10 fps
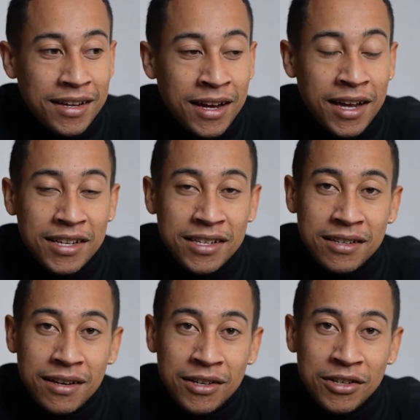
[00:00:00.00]
guess
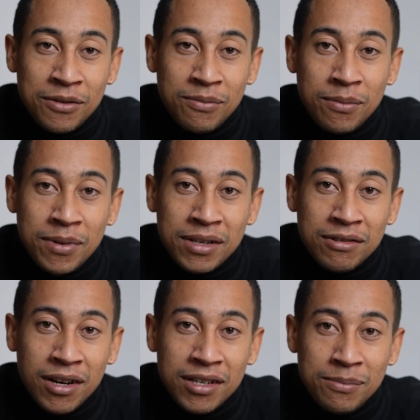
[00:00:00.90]
I should have probably
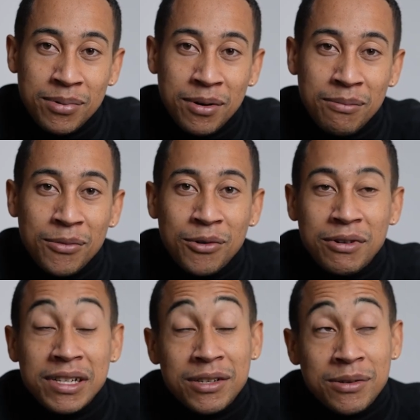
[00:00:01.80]
tried to put more
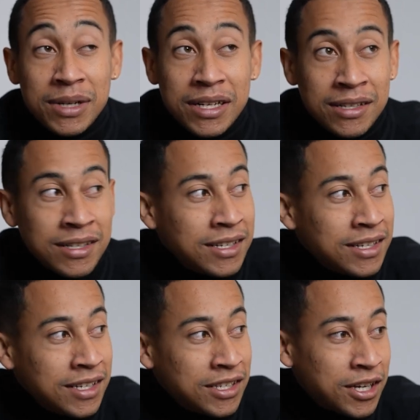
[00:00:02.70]
into it
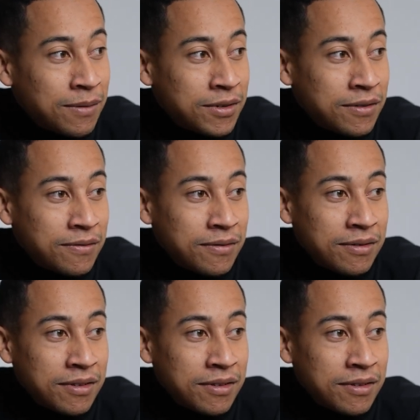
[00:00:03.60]
in terms of